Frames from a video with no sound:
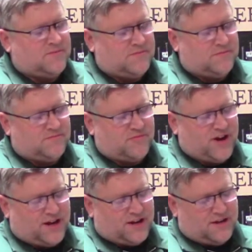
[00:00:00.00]

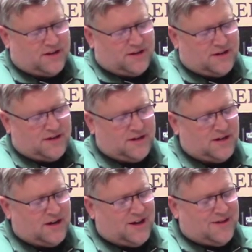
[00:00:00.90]
break.
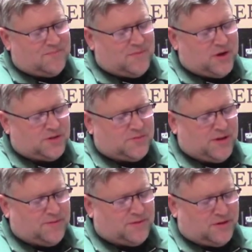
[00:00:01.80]
Most
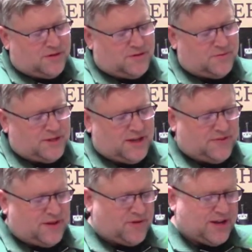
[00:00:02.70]
people, if they
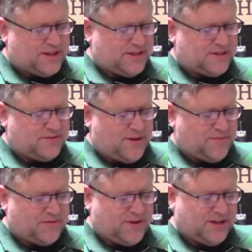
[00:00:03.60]
break these ceramic
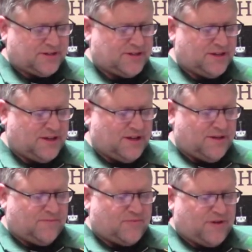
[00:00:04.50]
rings,
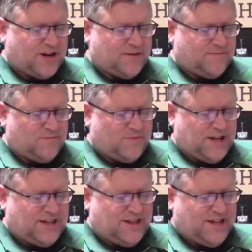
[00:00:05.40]
break them
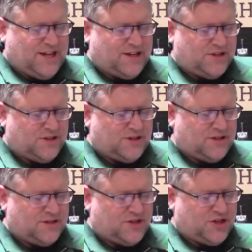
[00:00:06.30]
in the
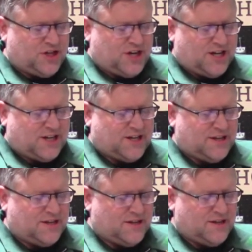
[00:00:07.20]
chuck.
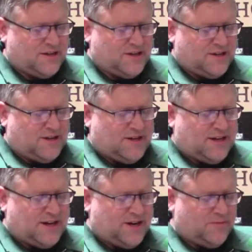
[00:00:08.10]
And
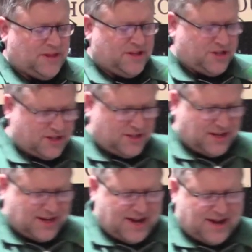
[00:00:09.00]
I don't mean the chuck like
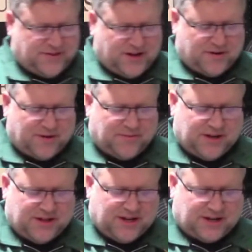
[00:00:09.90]
I have here. I mean
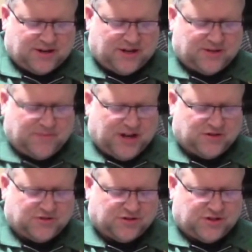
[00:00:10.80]
like on the
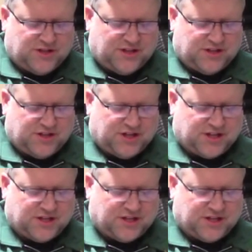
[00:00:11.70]
mandrel in the chuck,